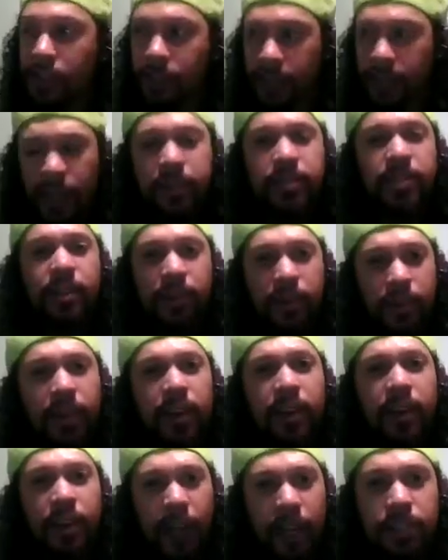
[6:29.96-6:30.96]
like that's it.
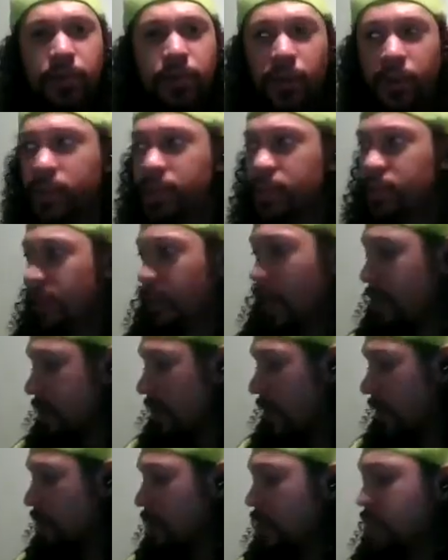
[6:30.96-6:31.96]
That's
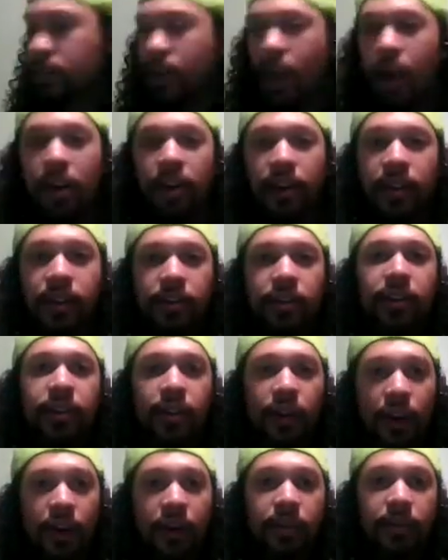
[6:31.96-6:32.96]
actually solid.
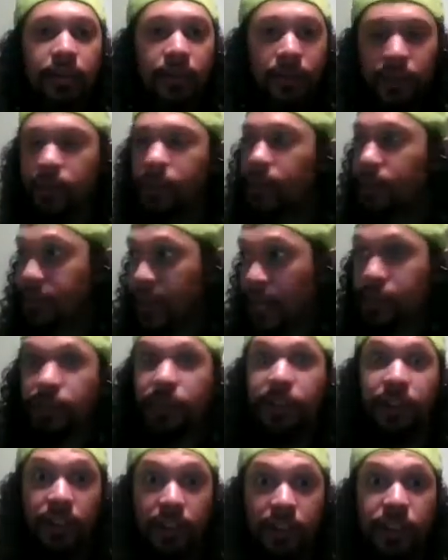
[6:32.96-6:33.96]
It's
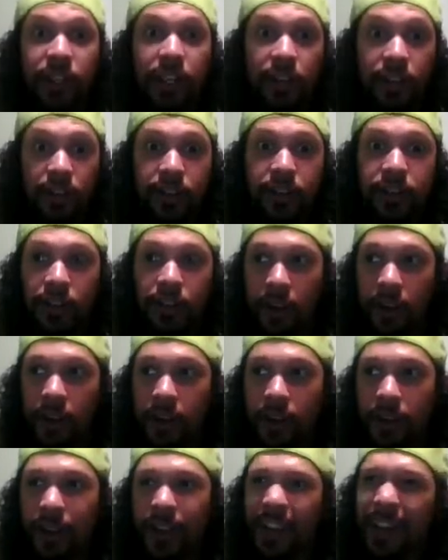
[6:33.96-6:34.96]
actually a legit good song.
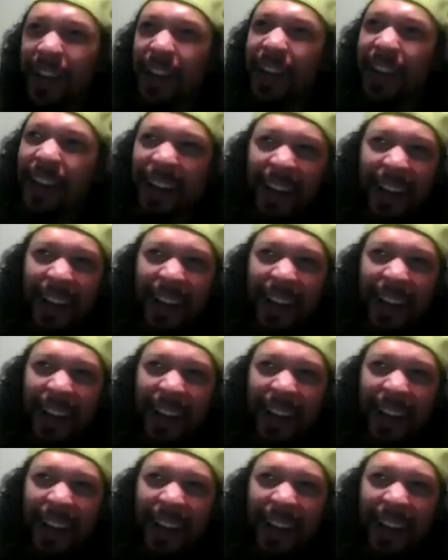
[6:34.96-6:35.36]
And